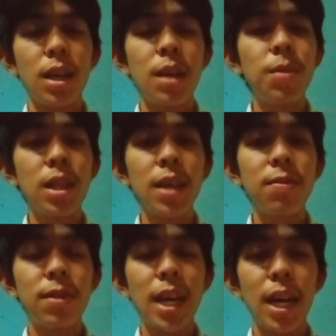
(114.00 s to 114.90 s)
he
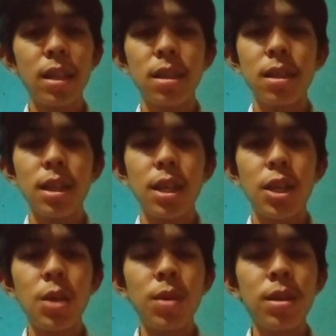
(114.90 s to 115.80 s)
believed that
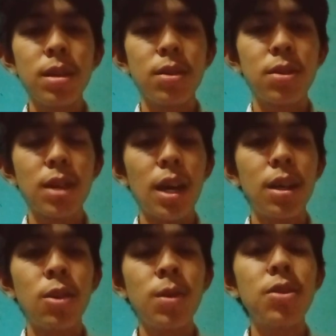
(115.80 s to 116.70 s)
humans
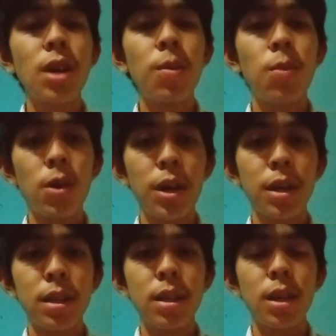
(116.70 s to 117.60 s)
are born
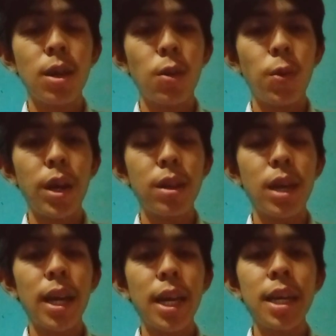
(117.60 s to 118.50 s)
with
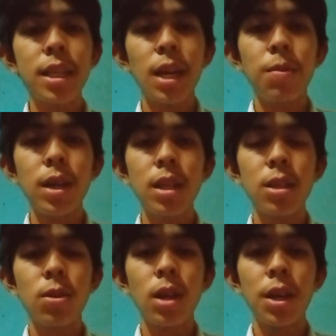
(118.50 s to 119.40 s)
an innate ability
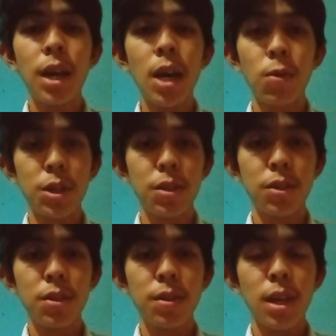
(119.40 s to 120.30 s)
to learn
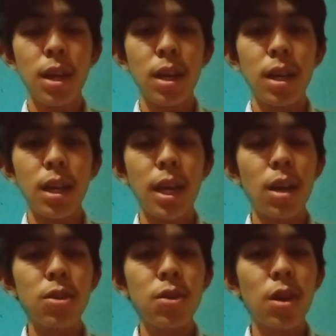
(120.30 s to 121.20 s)
languages. And
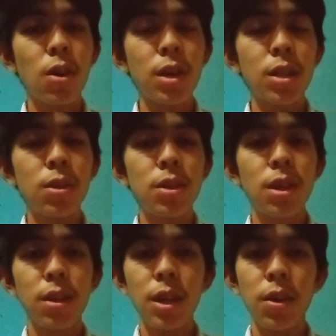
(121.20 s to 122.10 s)
also, according to his
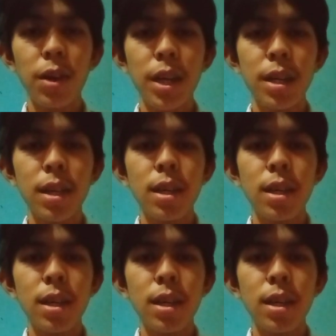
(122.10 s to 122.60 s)
theory,